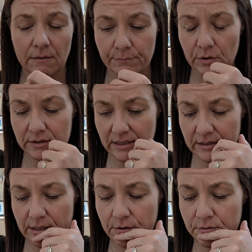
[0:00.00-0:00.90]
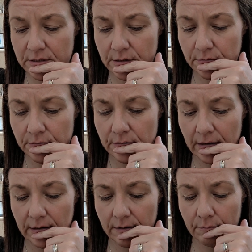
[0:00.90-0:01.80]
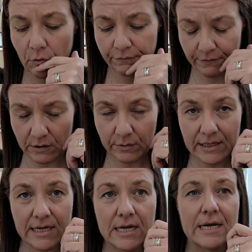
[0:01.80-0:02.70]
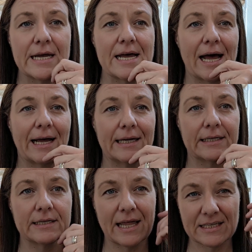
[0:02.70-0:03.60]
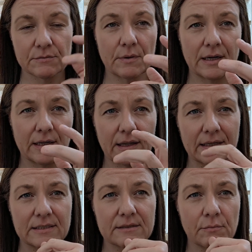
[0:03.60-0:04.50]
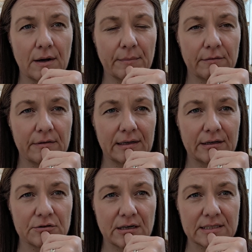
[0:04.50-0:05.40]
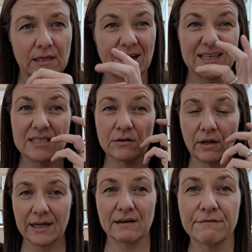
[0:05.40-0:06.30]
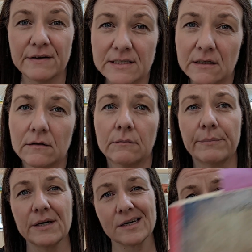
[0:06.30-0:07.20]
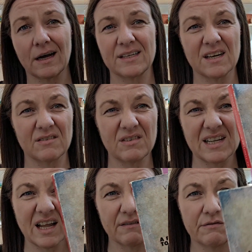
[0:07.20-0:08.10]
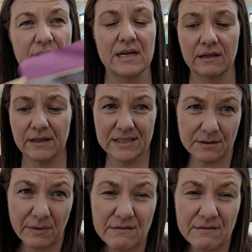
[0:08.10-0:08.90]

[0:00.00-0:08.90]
books as I used to more frequently, and that's where my real interests lie. I still like a physical book. I don't love reading things on my